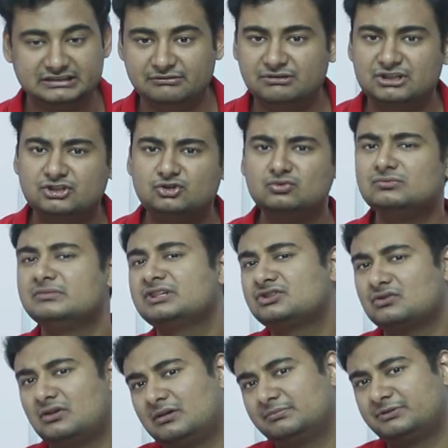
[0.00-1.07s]
there were too
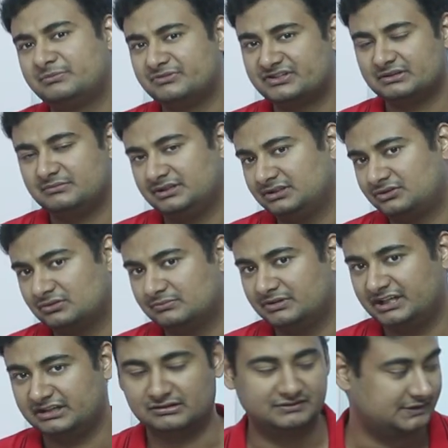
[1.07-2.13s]
much optimism into
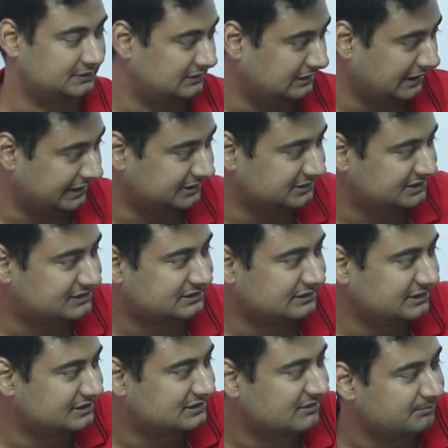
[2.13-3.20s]
building a like
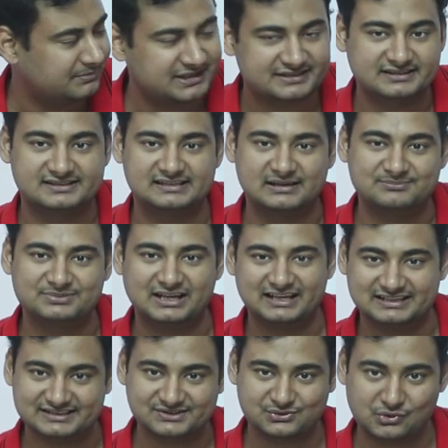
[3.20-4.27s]
this is the best example
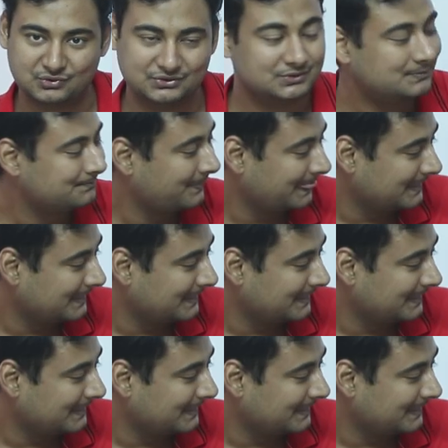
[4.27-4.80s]
I can show you.